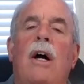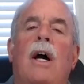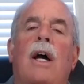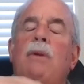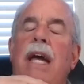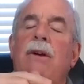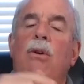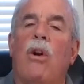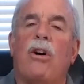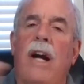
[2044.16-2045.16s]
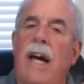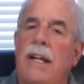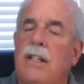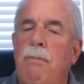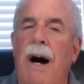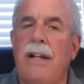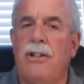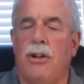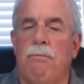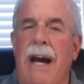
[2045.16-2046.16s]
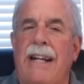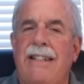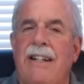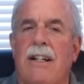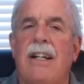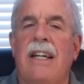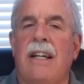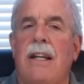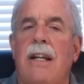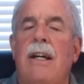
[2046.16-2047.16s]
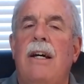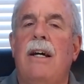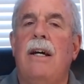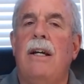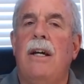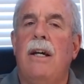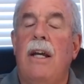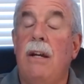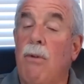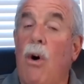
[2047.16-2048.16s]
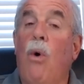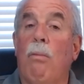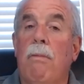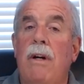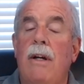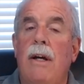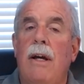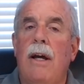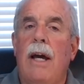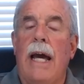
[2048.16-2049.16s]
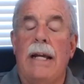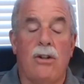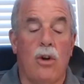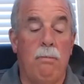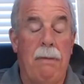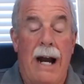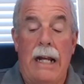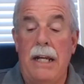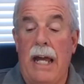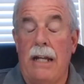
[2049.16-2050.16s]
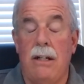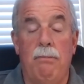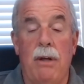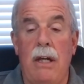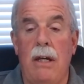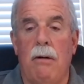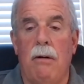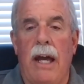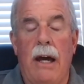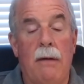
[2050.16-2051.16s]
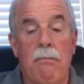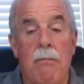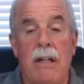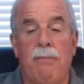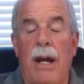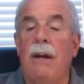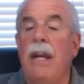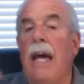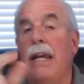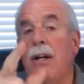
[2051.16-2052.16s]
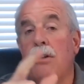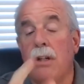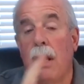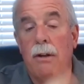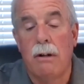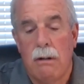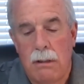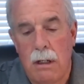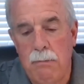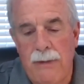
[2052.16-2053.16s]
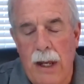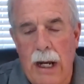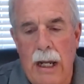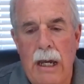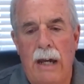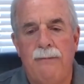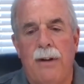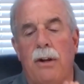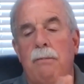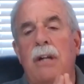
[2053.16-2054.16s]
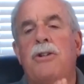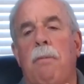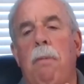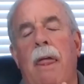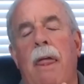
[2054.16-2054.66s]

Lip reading: had a sponsor back there in Rome. And so Pilate had to be and here's another tidbit that I failed to mention.